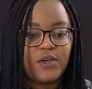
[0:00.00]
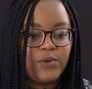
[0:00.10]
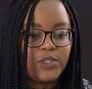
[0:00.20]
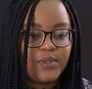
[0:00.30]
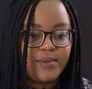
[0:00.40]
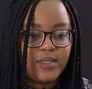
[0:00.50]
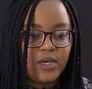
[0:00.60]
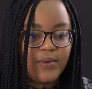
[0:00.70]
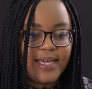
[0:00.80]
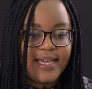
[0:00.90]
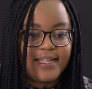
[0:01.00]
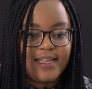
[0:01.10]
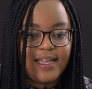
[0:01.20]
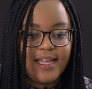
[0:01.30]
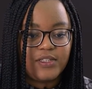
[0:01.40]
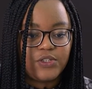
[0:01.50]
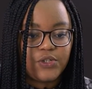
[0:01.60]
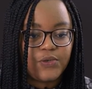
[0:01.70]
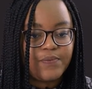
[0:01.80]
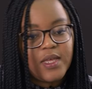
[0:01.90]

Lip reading: which we will go ahead and do.